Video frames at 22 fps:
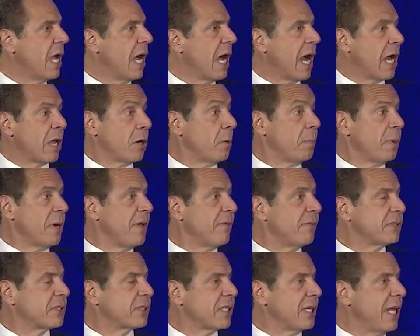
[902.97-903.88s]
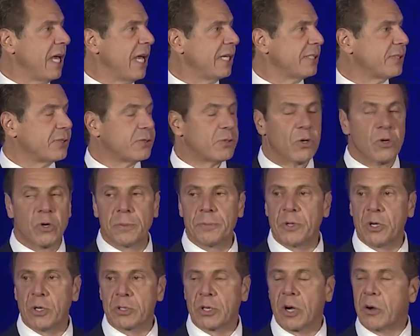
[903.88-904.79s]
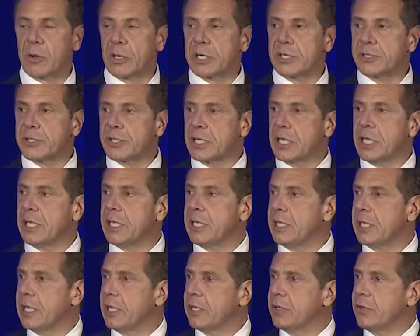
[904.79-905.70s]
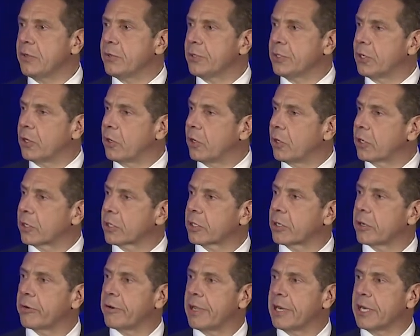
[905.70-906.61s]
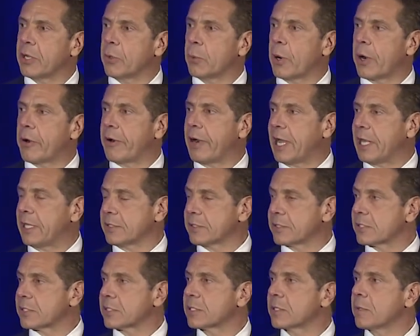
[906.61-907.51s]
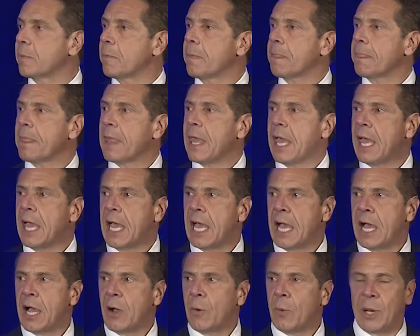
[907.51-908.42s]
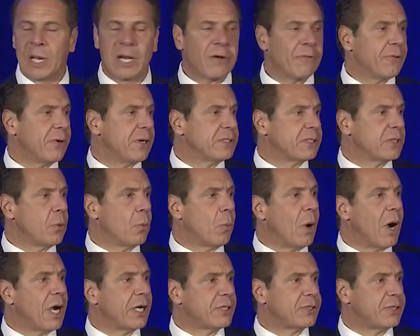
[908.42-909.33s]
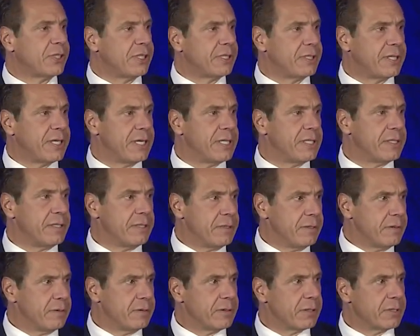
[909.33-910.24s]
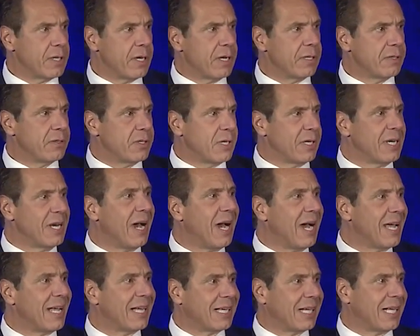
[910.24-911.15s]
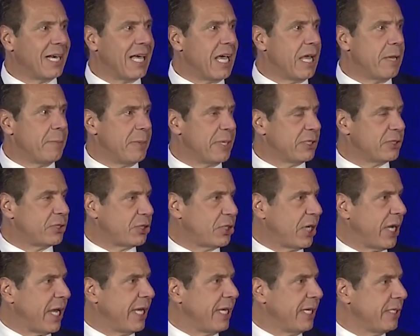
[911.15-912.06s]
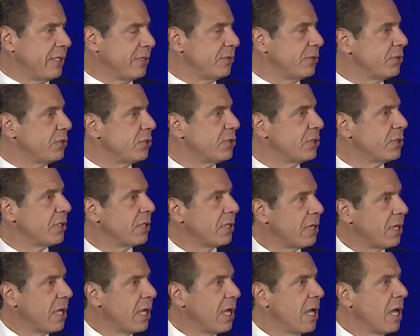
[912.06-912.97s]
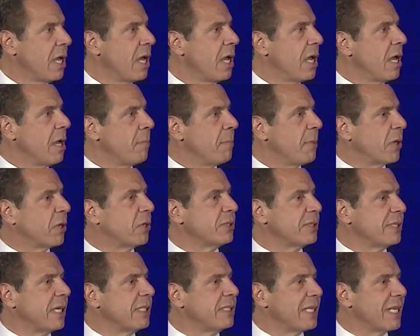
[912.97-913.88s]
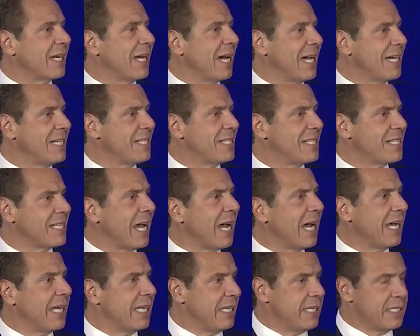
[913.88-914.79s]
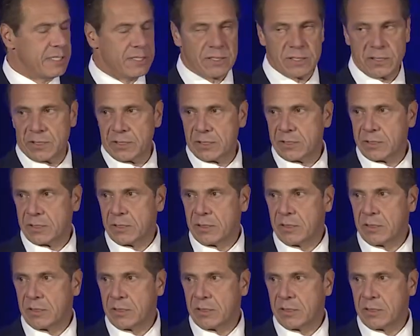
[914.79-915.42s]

I don't believe it's the last storm you're going to see in New York or anywhere else while our friends in Washington deny climate change because they deny science,